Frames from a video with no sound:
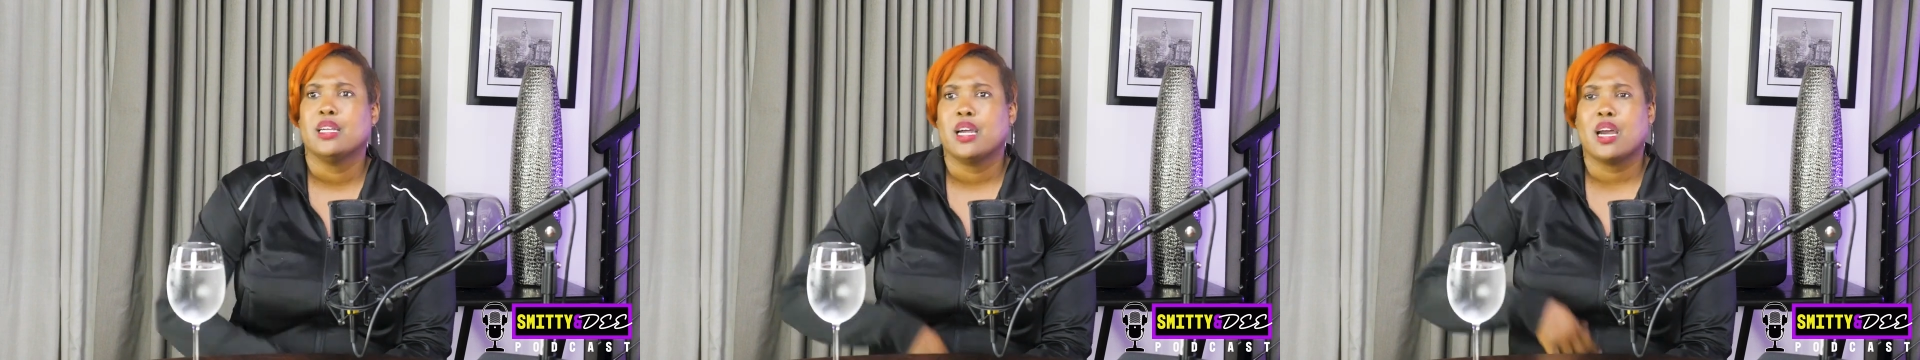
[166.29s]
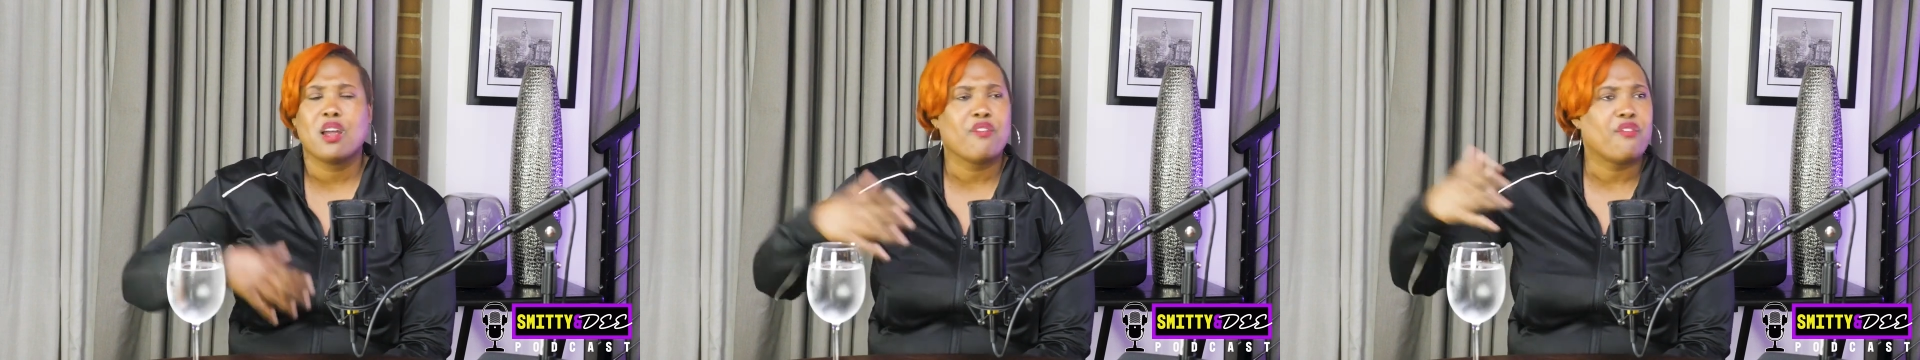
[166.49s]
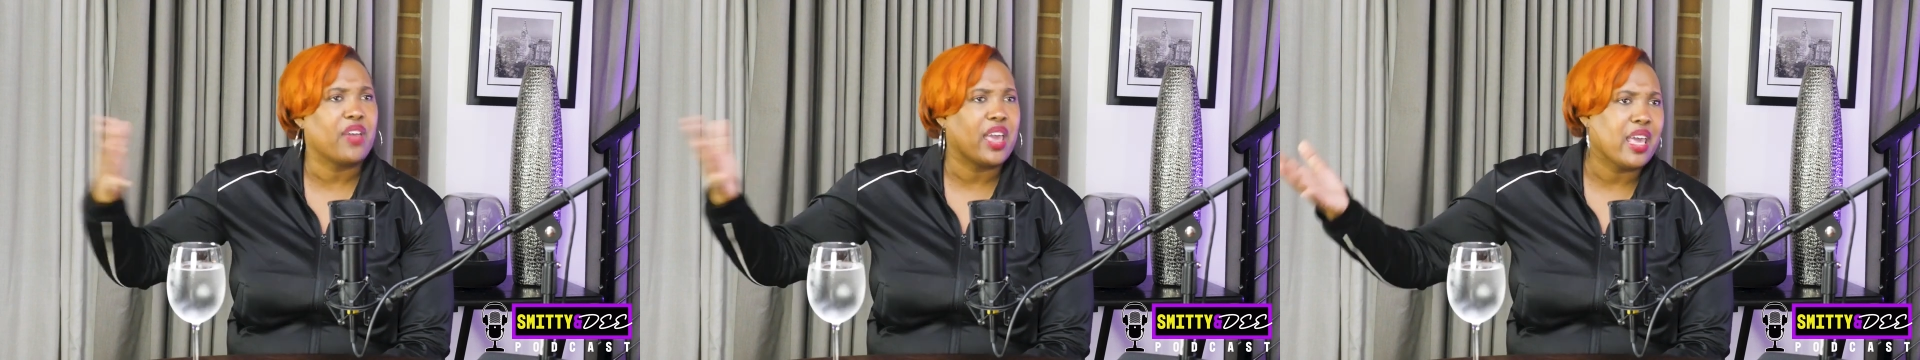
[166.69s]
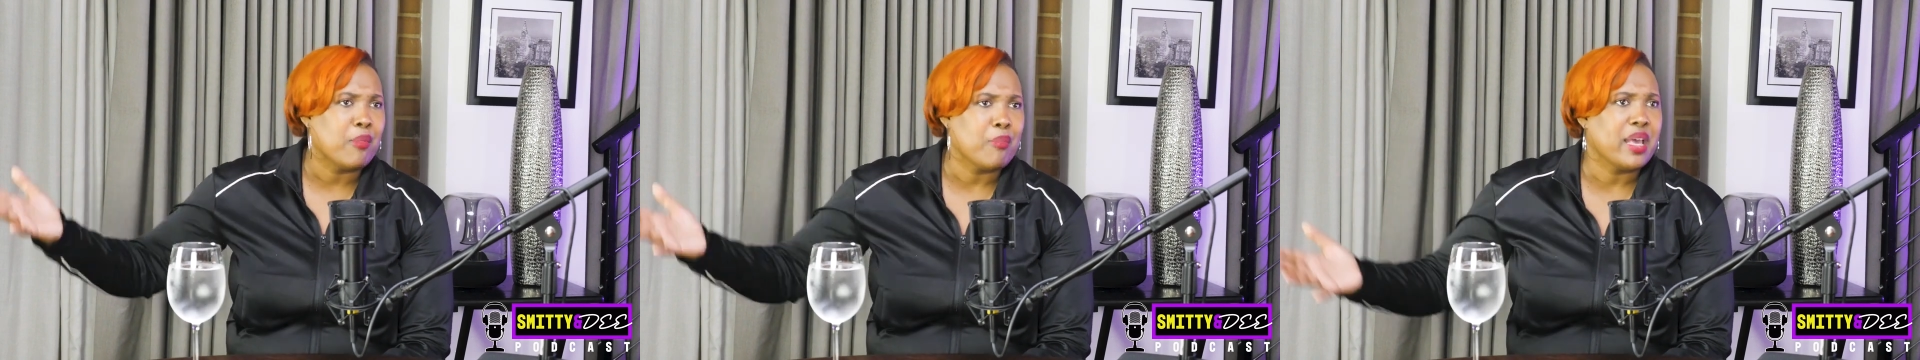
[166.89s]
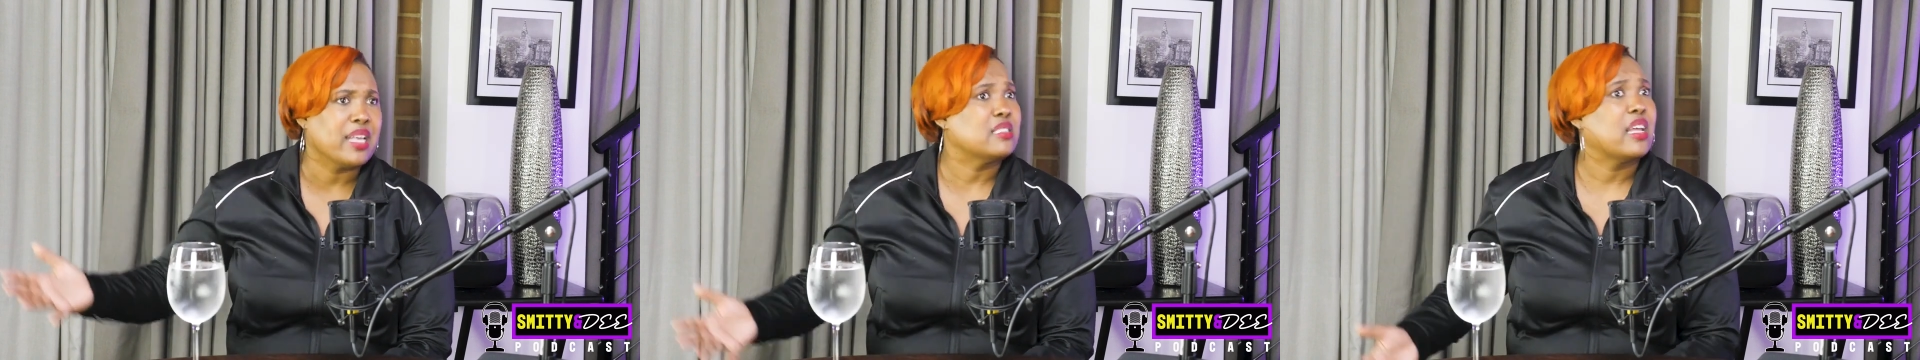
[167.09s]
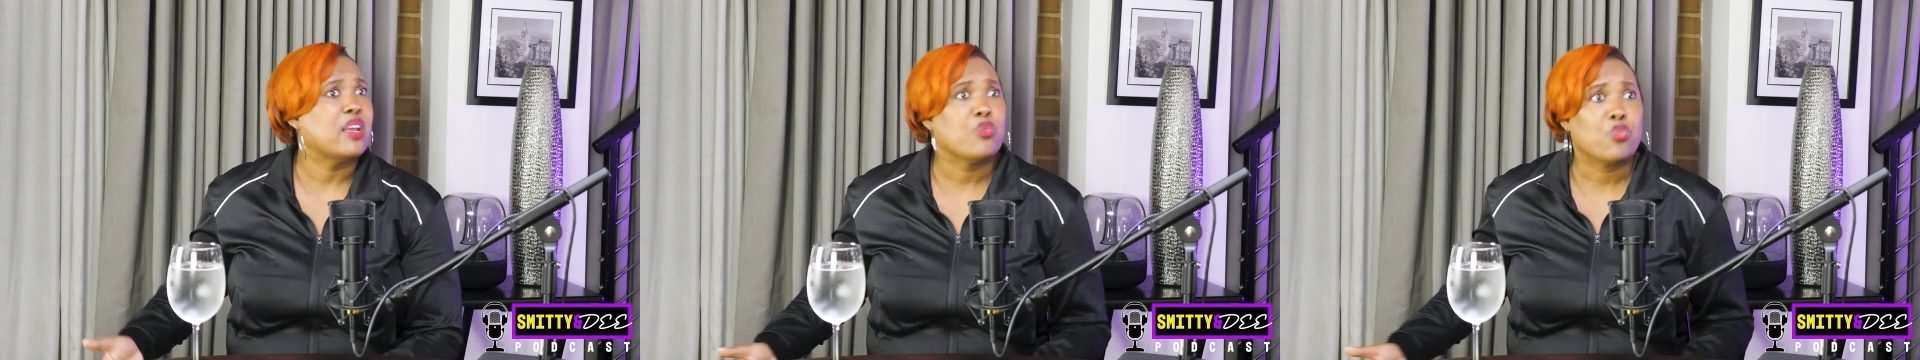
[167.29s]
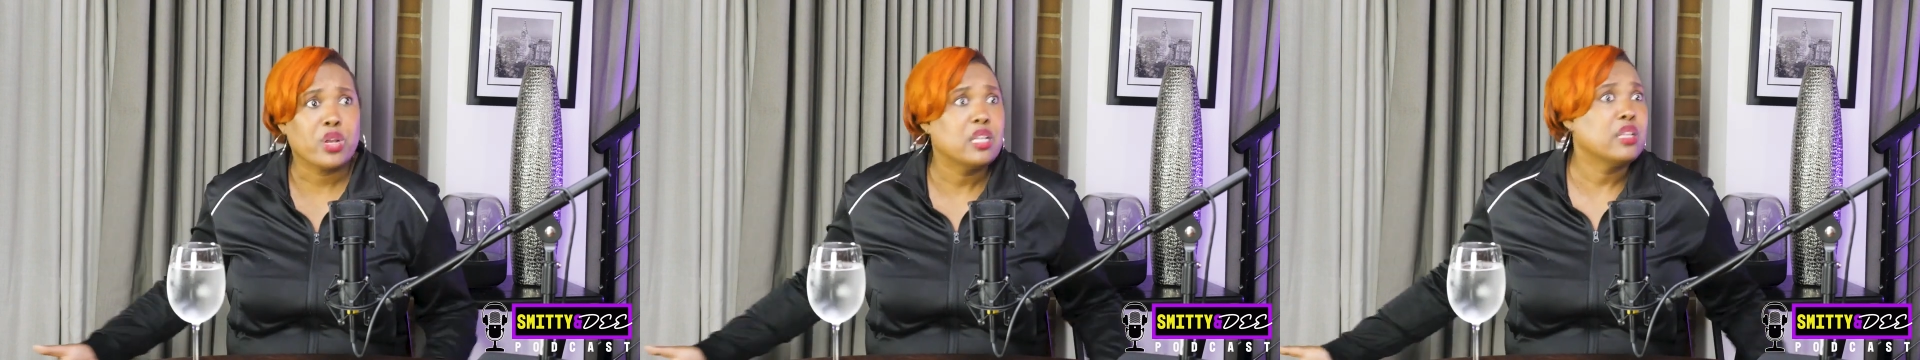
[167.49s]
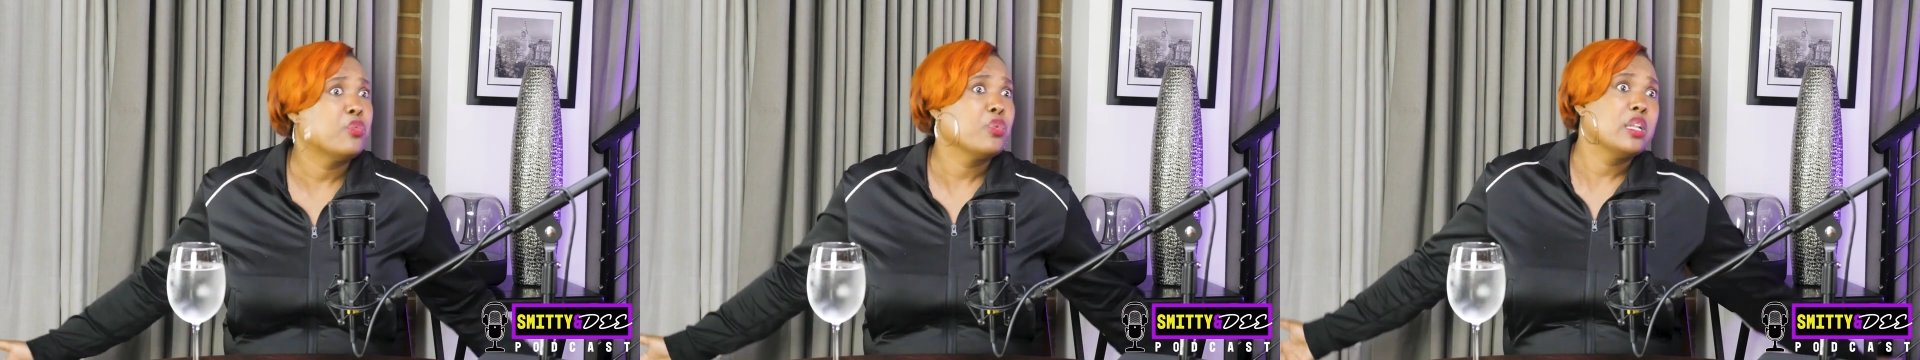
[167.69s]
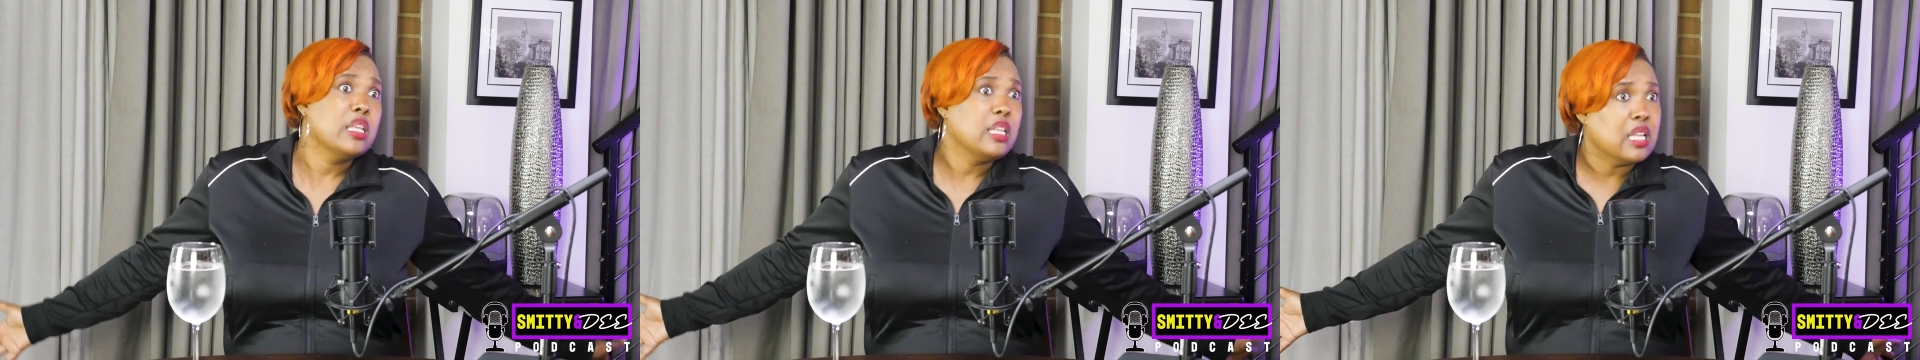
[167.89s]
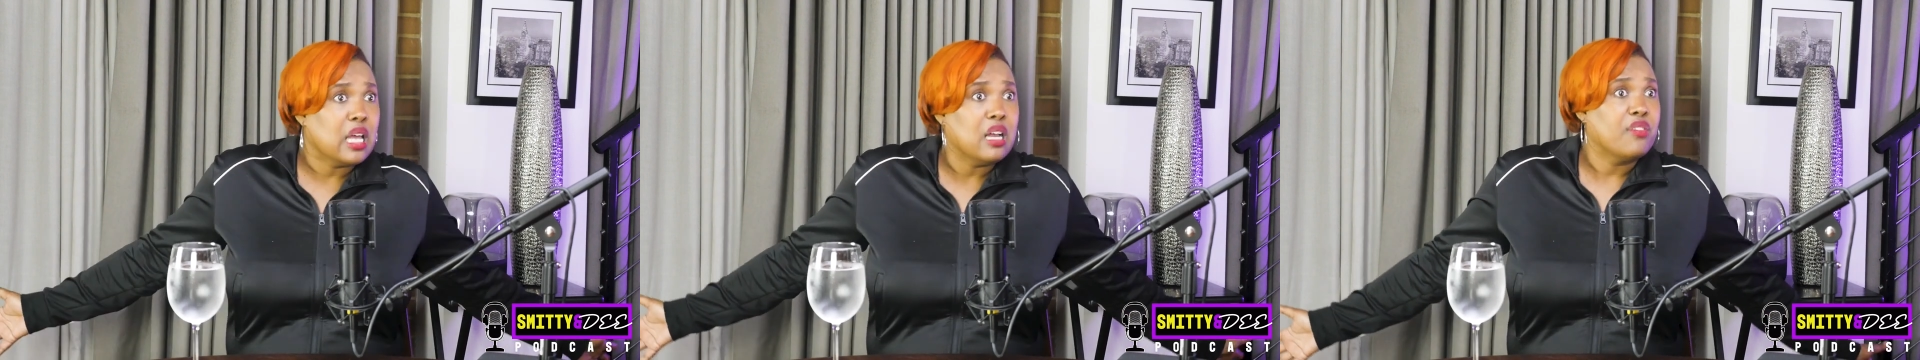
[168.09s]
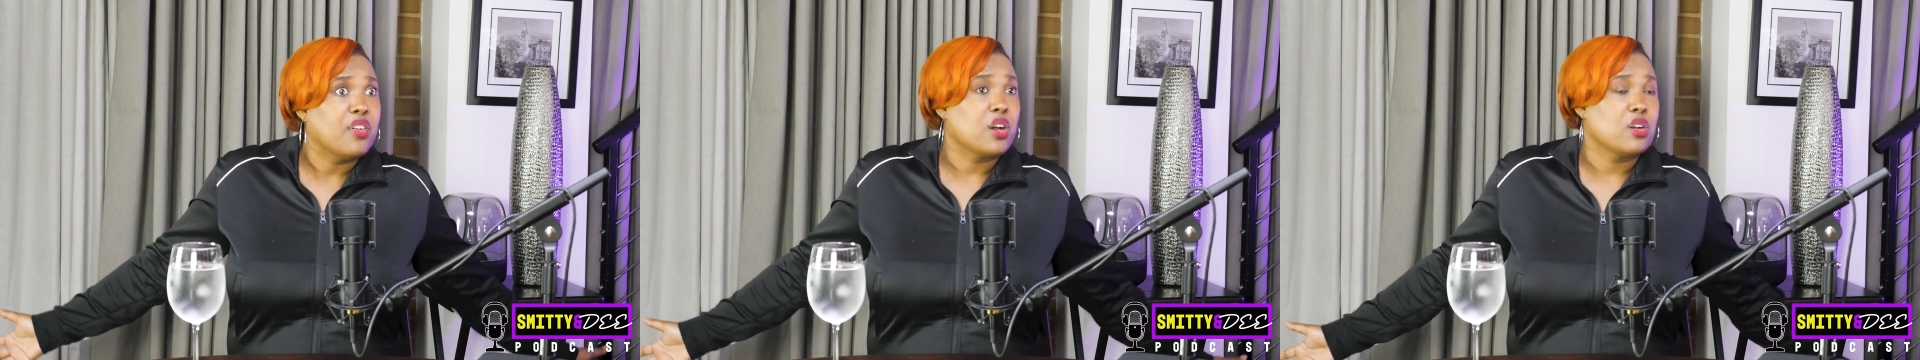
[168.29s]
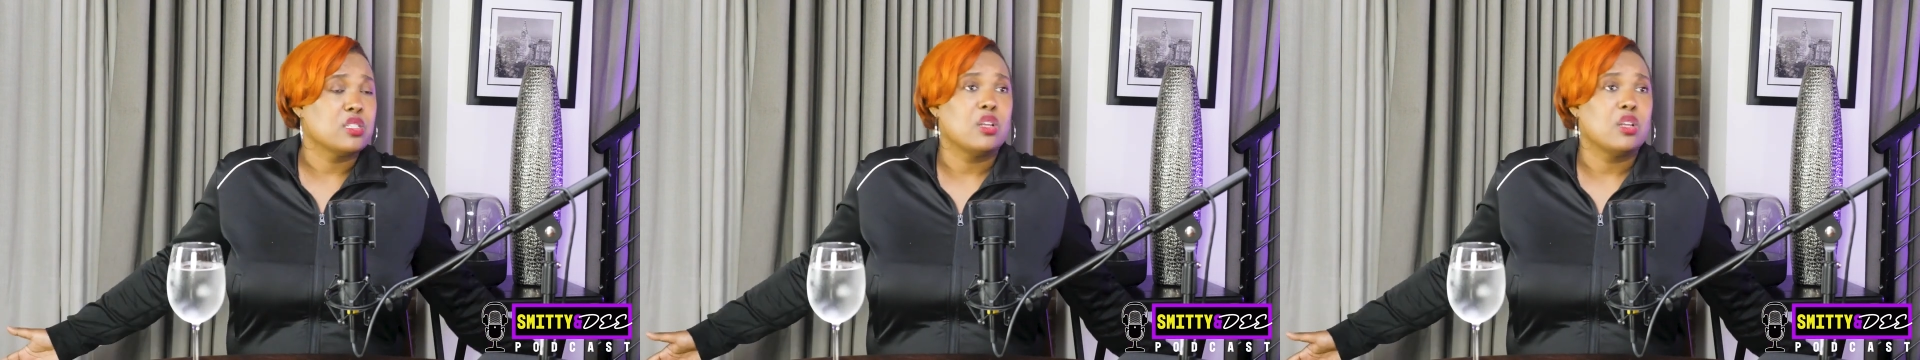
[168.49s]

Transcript: her fan base, they really, really love her.